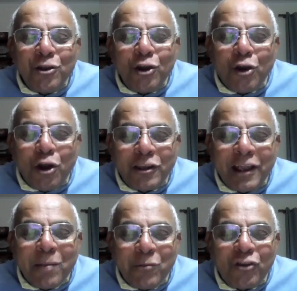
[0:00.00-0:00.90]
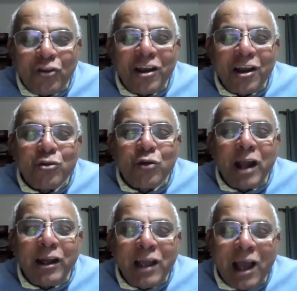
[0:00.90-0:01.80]
you got the ammunition, and you
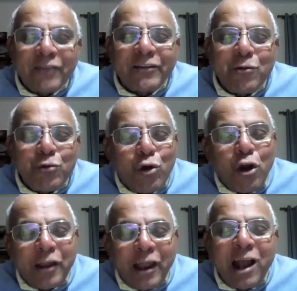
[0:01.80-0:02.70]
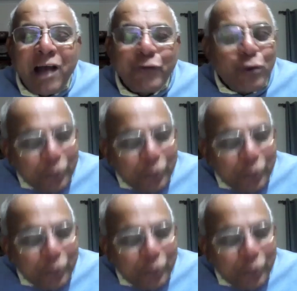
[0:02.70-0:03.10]
rightly ask, have you got enough?